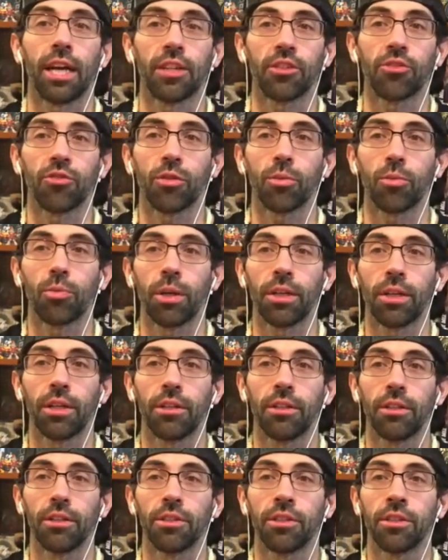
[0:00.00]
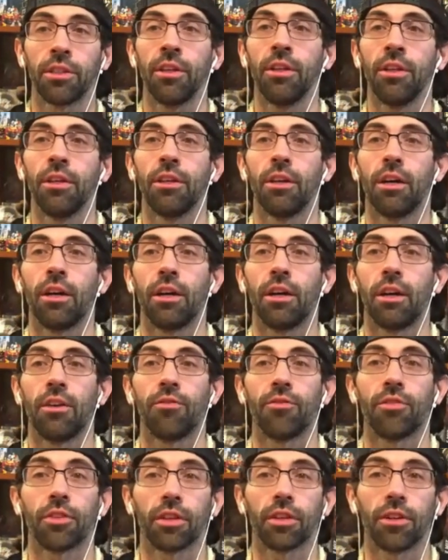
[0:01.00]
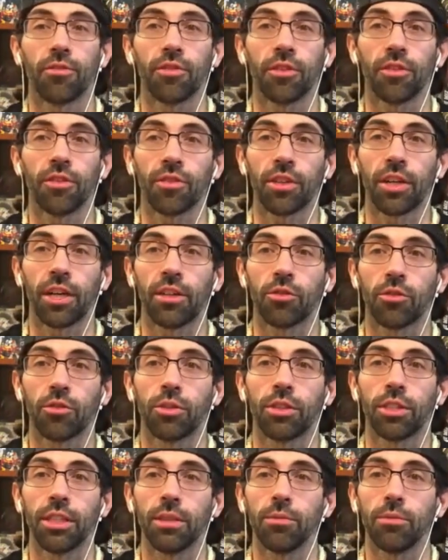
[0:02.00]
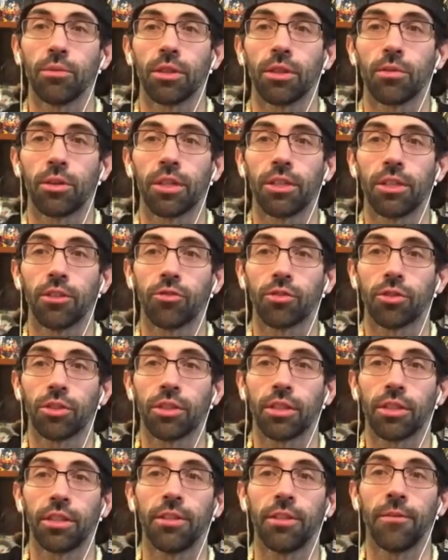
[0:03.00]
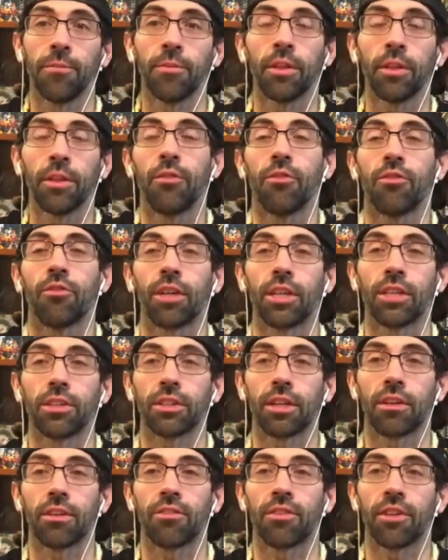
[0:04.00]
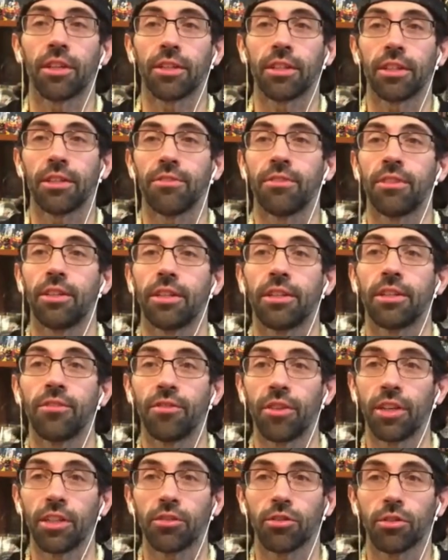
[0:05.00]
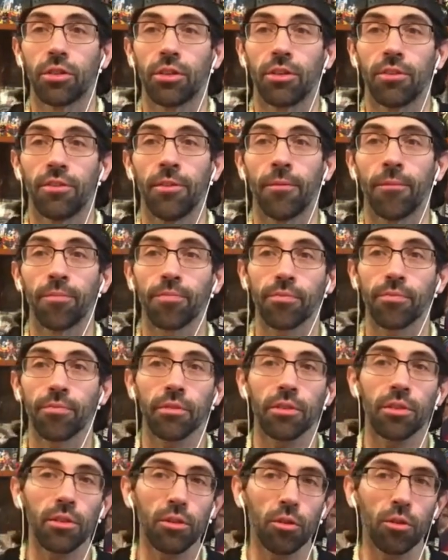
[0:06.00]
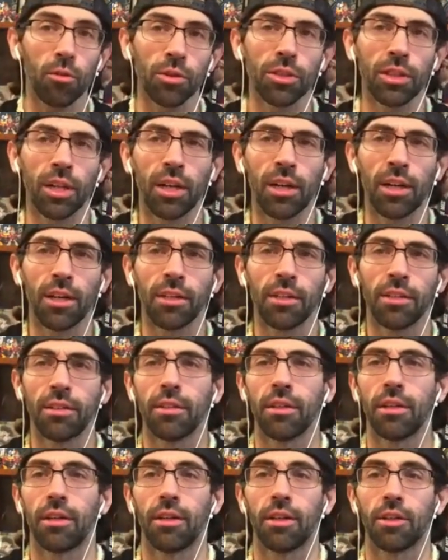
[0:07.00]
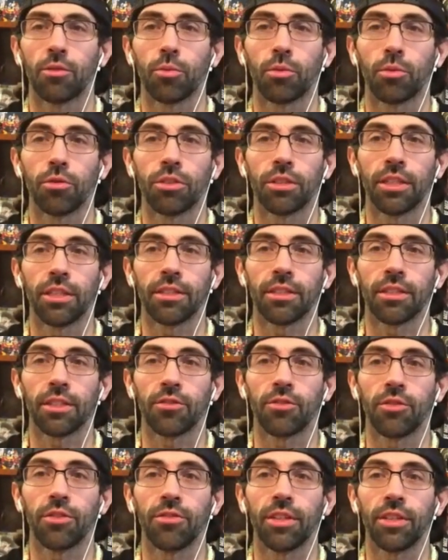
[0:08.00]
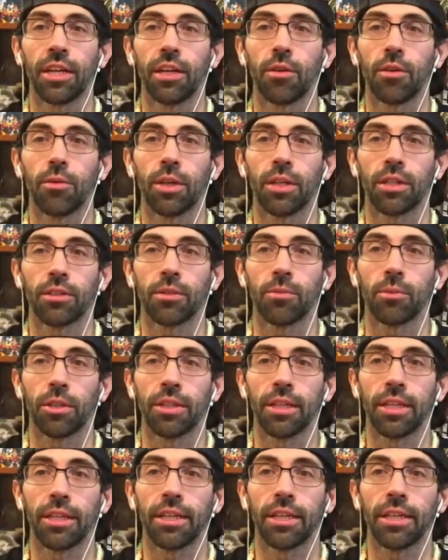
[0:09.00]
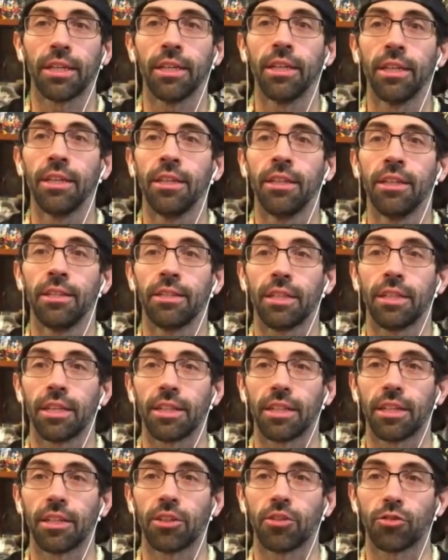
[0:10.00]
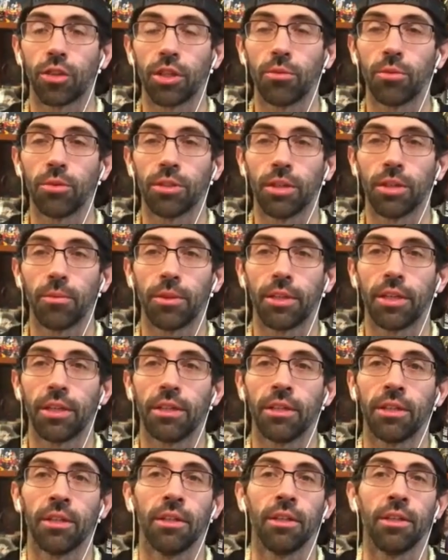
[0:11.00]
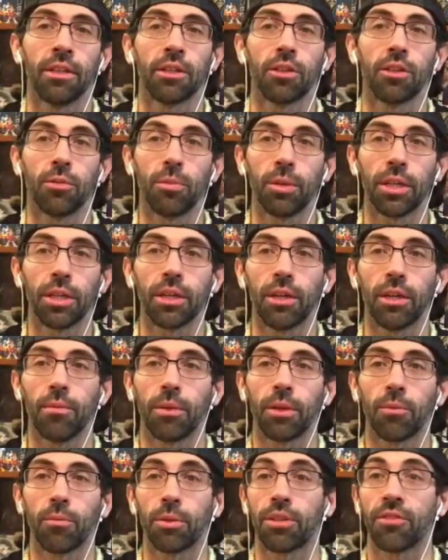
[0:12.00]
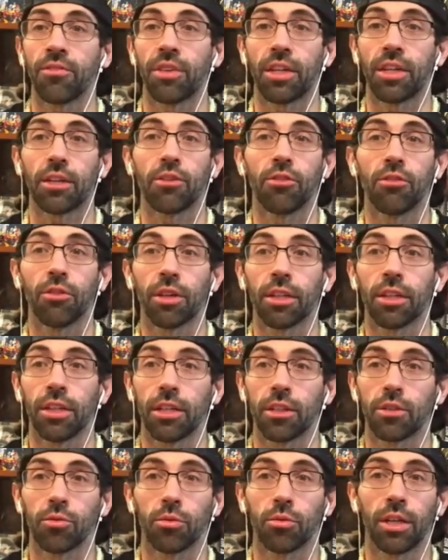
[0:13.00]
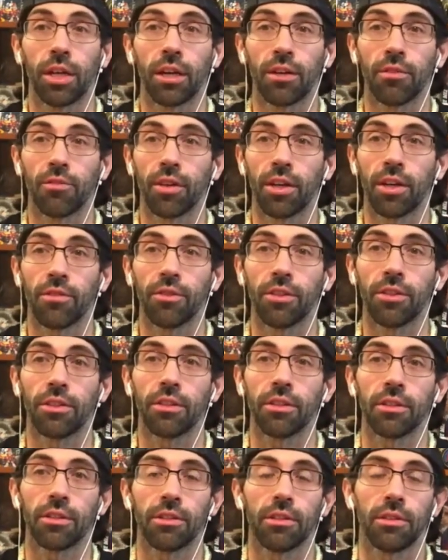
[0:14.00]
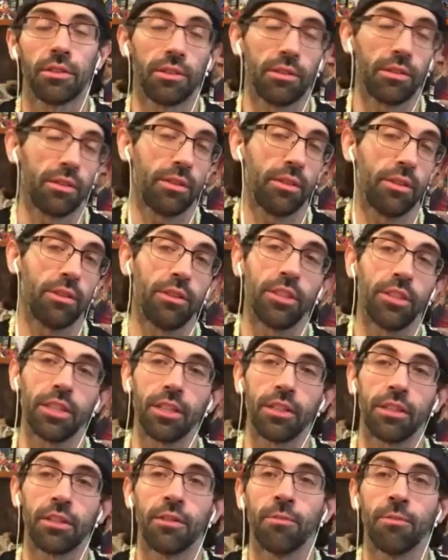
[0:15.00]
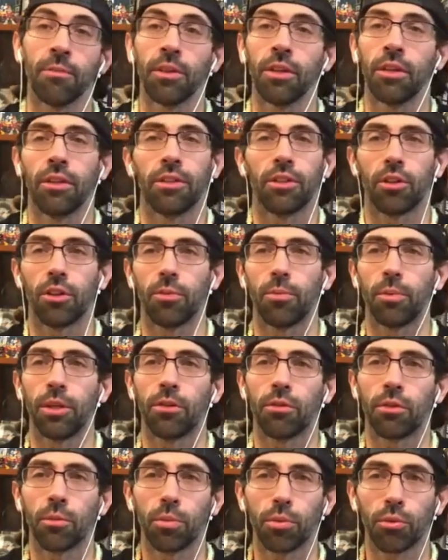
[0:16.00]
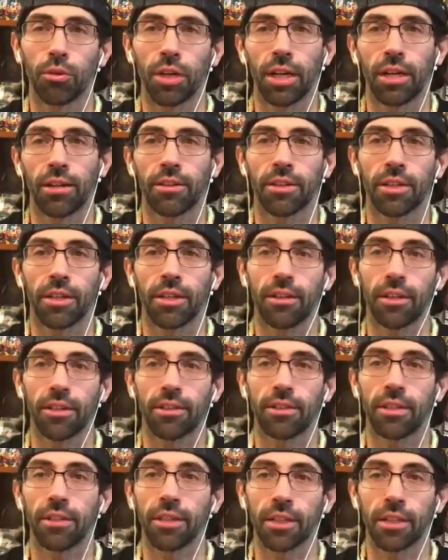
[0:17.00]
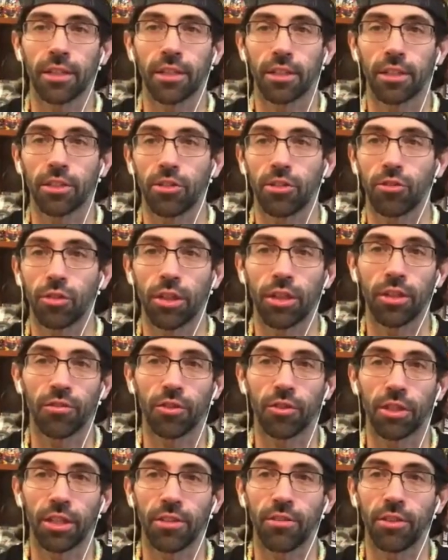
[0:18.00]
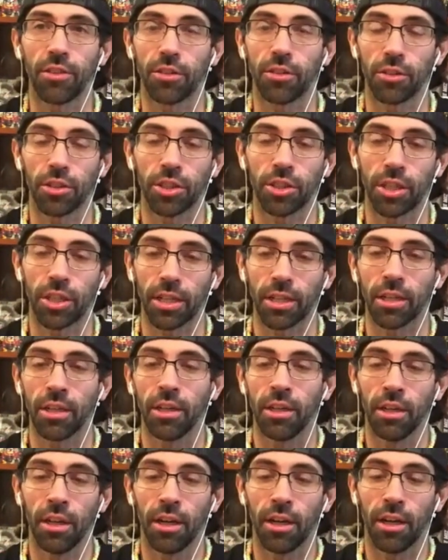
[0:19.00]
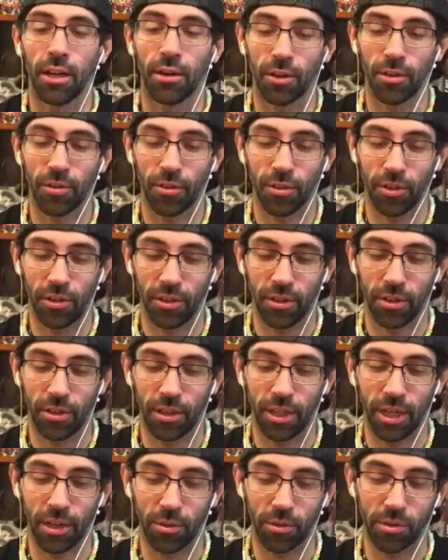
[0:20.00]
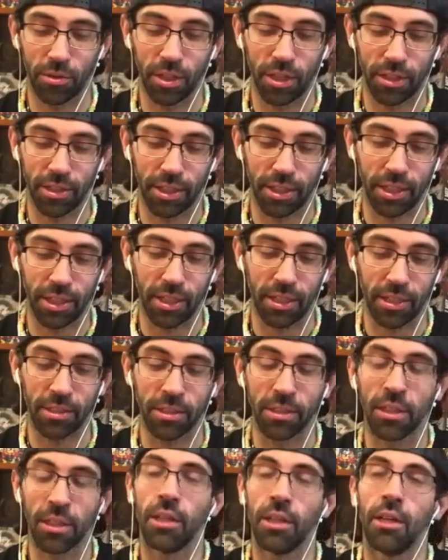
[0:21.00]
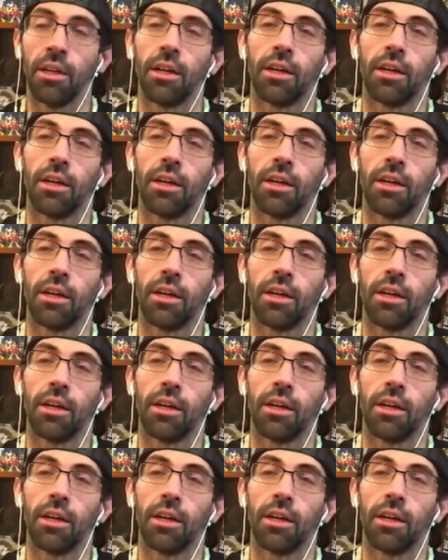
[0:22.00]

Nashville Predators, Philadelphia Flyers were teams that were interested. Frank Saravelli of Daily Faceoff was on Sportsnet 650 out west on Monday night, saying that a trade was imminent, could be coming, but the Vancouver Canucks were not involved in the deal. There had been a report out there that said the Canucks had traded for David Jiricek. However, that was not the case.